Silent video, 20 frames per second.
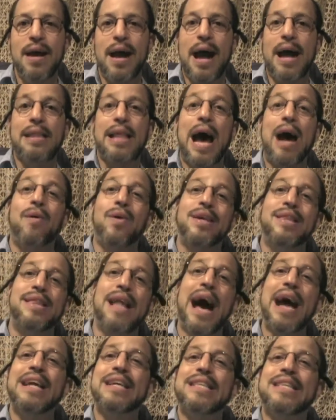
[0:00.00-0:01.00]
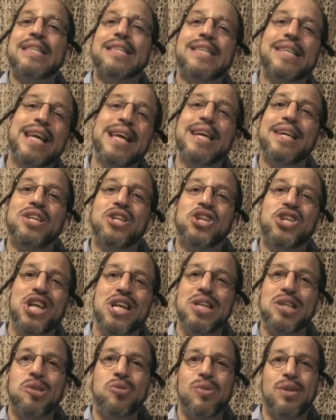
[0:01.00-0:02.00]
and our 19
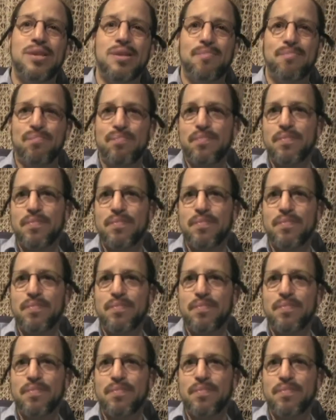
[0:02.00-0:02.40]
children,